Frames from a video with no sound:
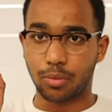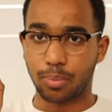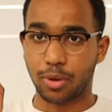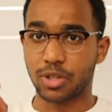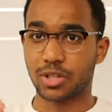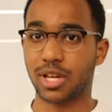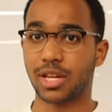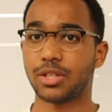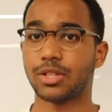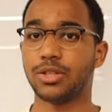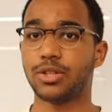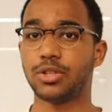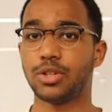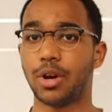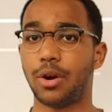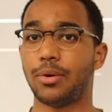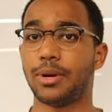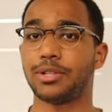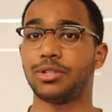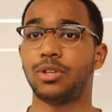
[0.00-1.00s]
precisely
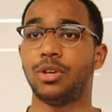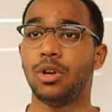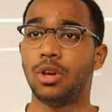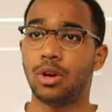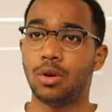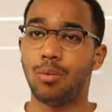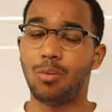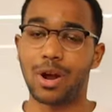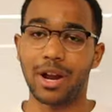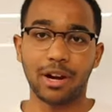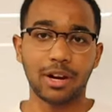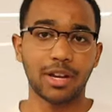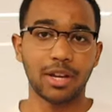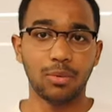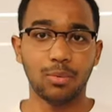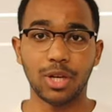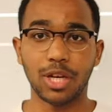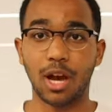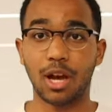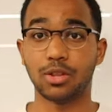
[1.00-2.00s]
show us where
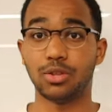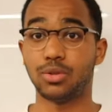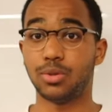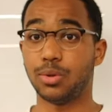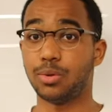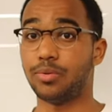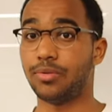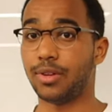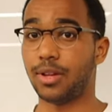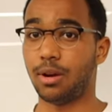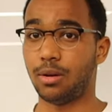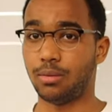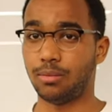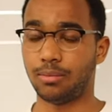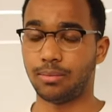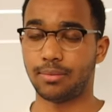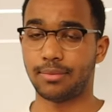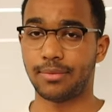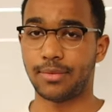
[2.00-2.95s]
can we undo flow